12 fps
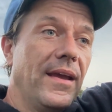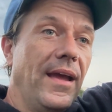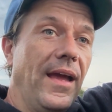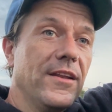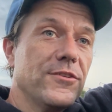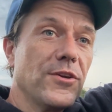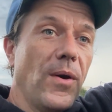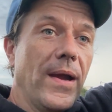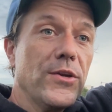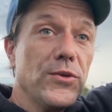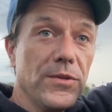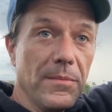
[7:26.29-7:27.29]
and so I
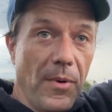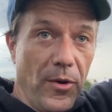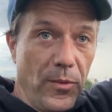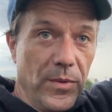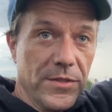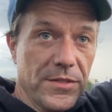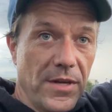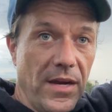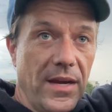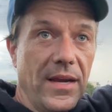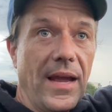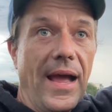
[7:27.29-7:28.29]
knew the motor was stuck.
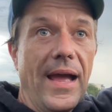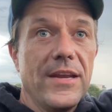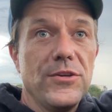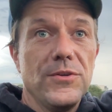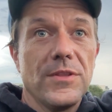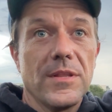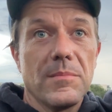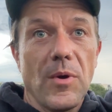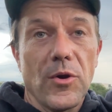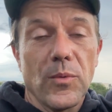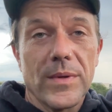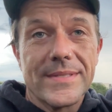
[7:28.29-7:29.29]
I knew that the
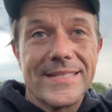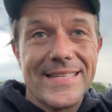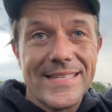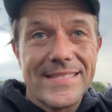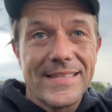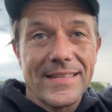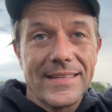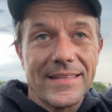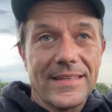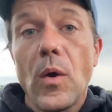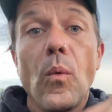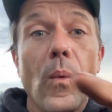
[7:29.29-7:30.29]
motor was distillate.
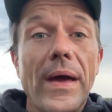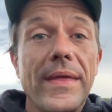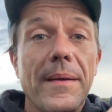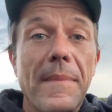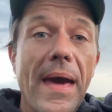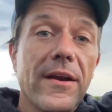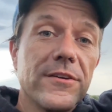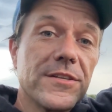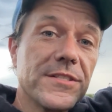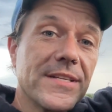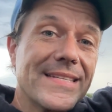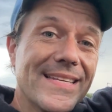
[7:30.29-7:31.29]
Why that matters
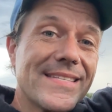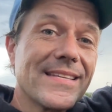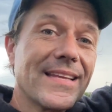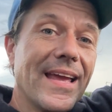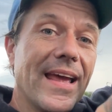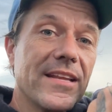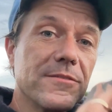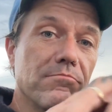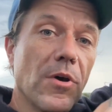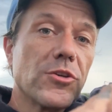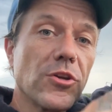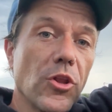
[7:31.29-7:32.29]
is a distillate head is
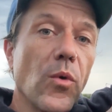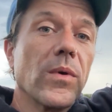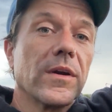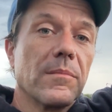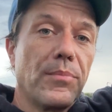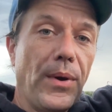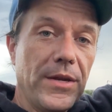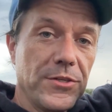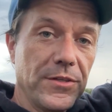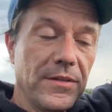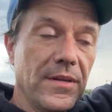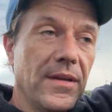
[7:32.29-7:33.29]
much lower
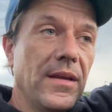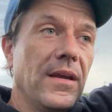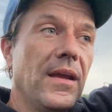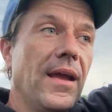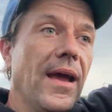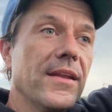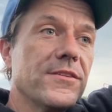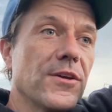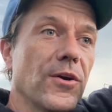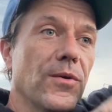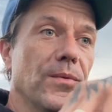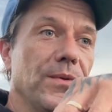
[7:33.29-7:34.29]
compression. And
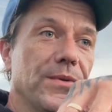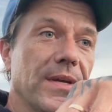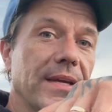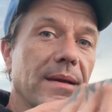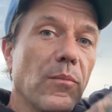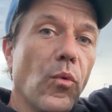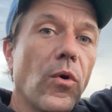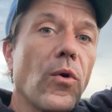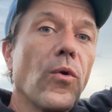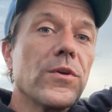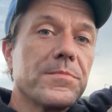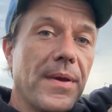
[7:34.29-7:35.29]
so you can get more
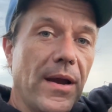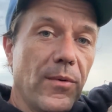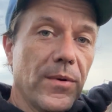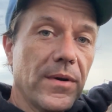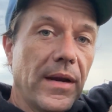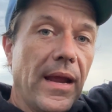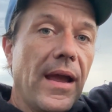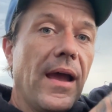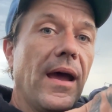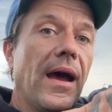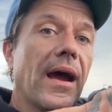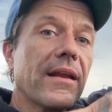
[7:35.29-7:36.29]
horsepower
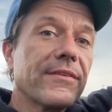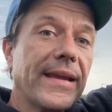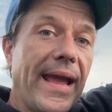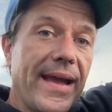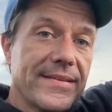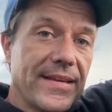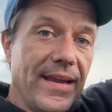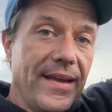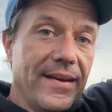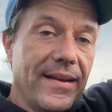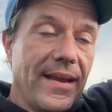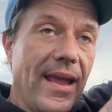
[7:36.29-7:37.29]
out of a gas
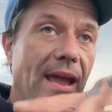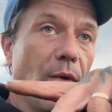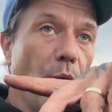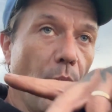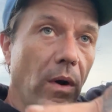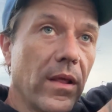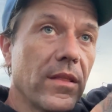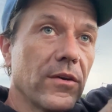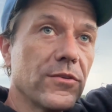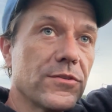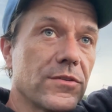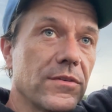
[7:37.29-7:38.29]
head. And one of
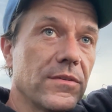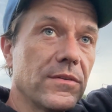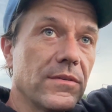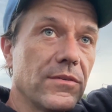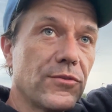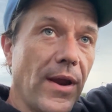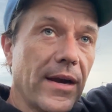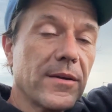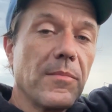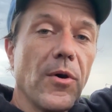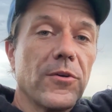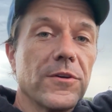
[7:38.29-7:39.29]
those tractor
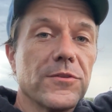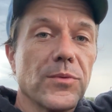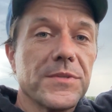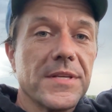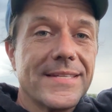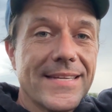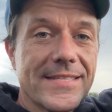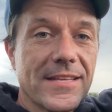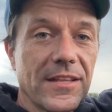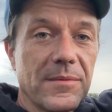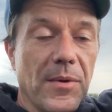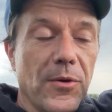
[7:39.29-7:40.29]
motors was a
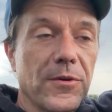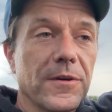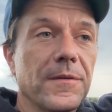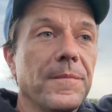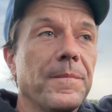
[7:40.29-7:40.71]
distillate motor,